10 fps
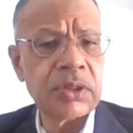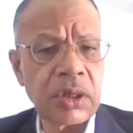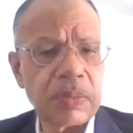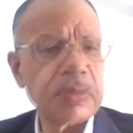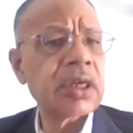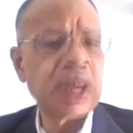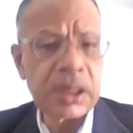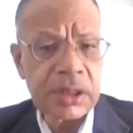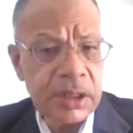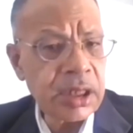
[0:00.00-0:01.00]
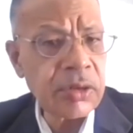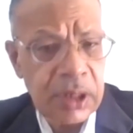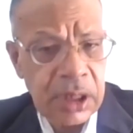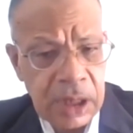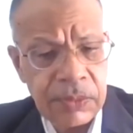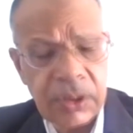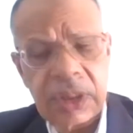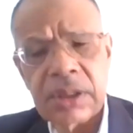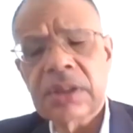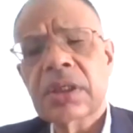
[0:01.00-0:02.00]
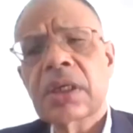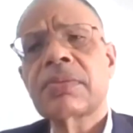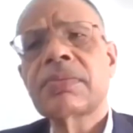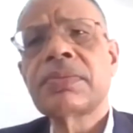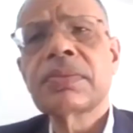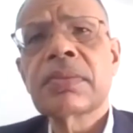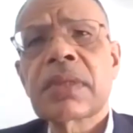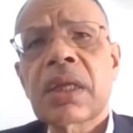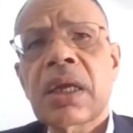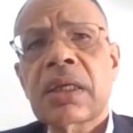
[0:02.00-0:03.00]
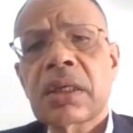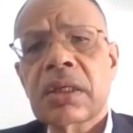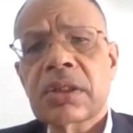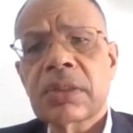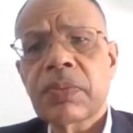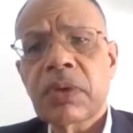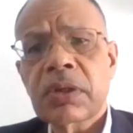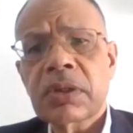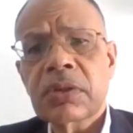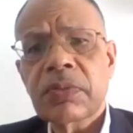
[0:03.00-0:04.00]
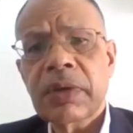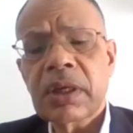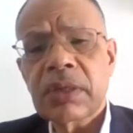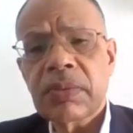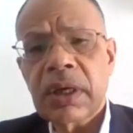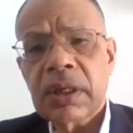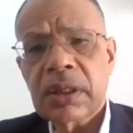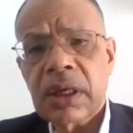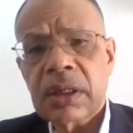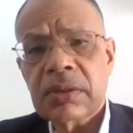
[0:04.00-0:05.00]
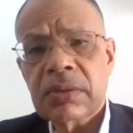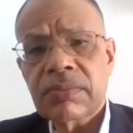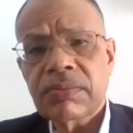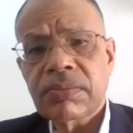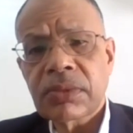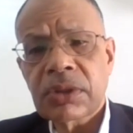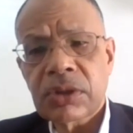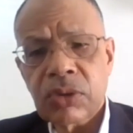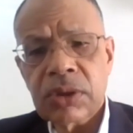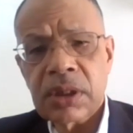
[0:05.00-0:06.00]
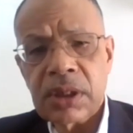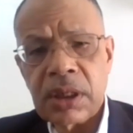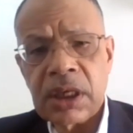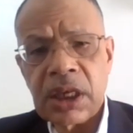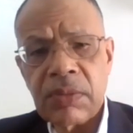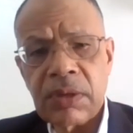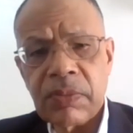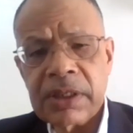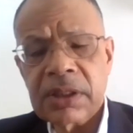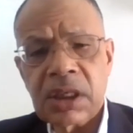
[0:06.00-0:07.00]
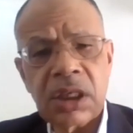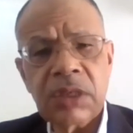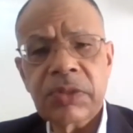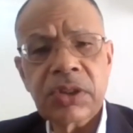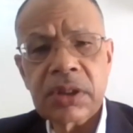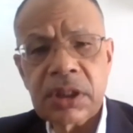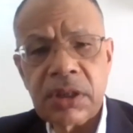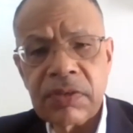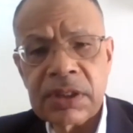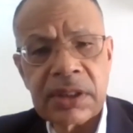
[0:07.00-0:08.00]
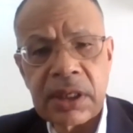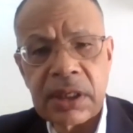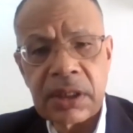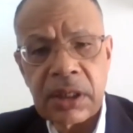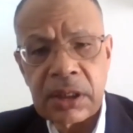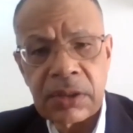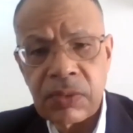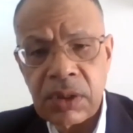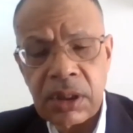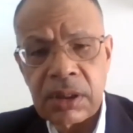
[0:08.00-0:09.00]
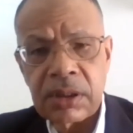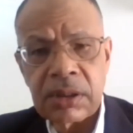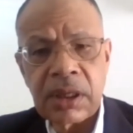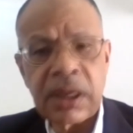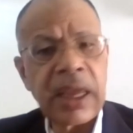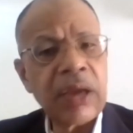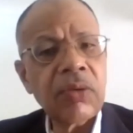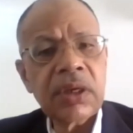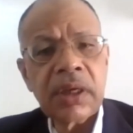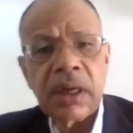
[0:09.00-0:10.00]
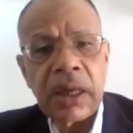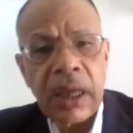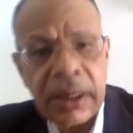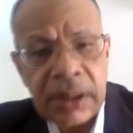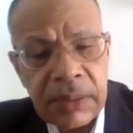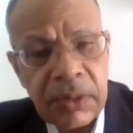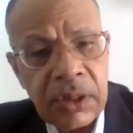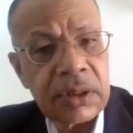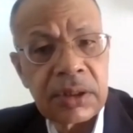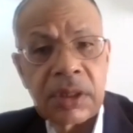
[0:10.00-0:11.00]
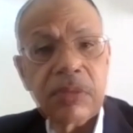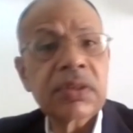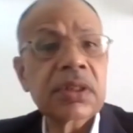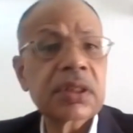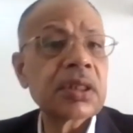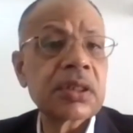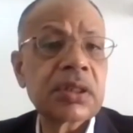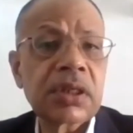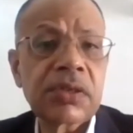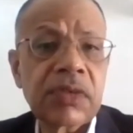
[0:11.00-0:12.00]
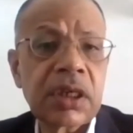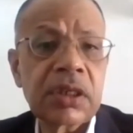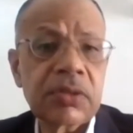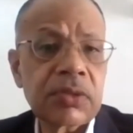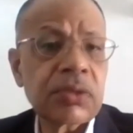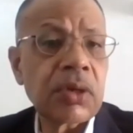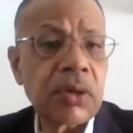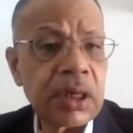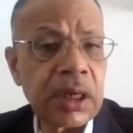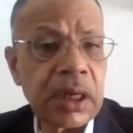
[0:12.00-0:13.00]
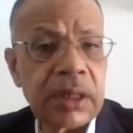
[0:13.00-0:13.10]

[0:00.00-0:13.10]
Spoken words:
is operating at zero at that point in time, I think it's important to bear in mind that social containment basically means your services sector doesn't work. There are only an X amount of services that you can really do through online.